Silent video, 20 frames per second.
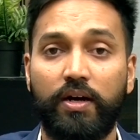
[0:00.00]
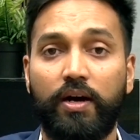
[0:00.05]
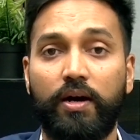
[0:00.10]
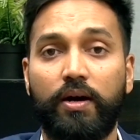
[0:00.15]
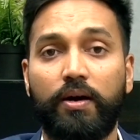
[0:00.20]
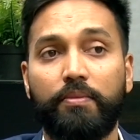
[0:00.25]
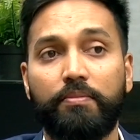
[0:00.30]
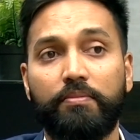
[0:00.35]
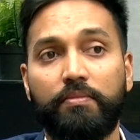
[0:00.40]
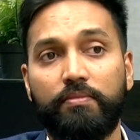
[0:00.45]

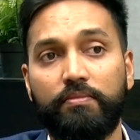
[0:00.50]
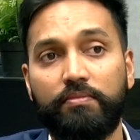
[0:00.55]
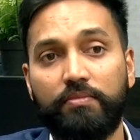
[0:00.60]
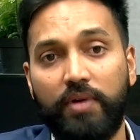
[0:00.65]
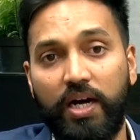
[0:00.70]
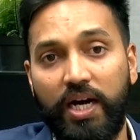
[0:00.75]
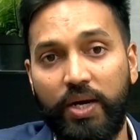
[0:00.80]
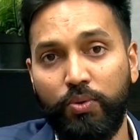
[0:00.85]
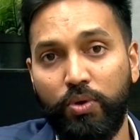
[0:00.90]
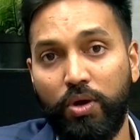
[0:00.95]

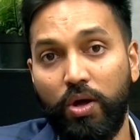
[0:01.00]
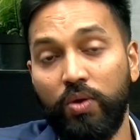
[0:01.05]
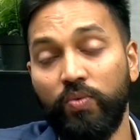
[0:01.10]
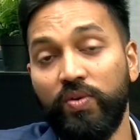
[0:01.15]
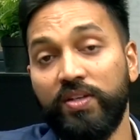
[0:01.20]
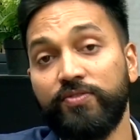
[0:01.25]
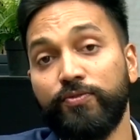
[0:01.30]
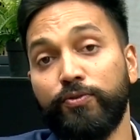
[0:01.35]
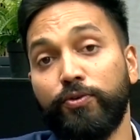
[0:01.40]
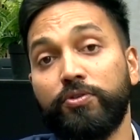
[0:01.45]
I would
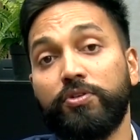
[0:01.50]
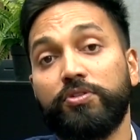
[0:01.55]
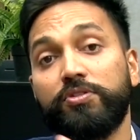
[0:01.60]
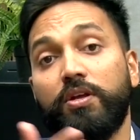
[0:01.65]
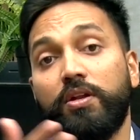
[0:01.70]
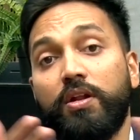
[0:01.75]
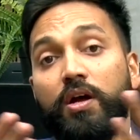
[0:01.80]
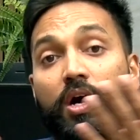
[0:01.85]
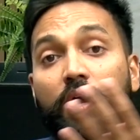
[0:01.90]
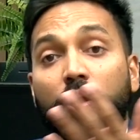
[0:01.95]
always focus
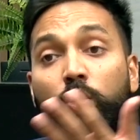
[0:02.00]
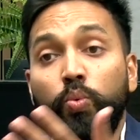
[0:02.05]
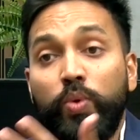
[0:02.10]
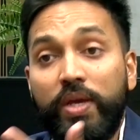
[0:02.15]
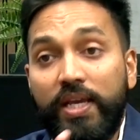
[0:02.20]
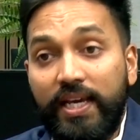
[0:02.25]
on how we